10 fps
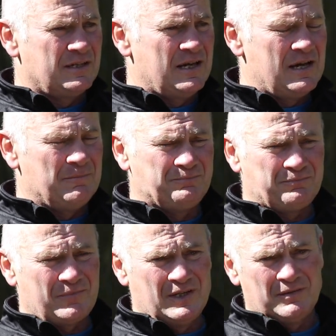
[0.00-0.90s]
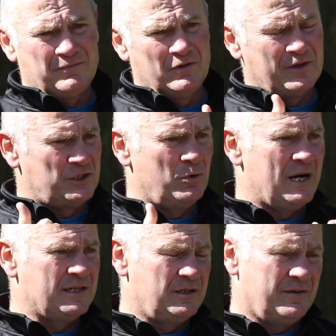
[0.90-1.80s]
And, you know, the other two we
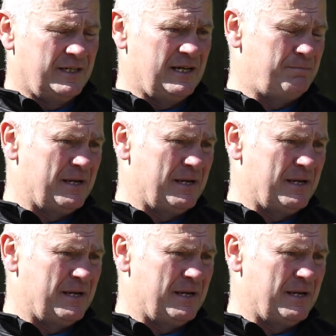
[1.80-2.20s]
had the other night.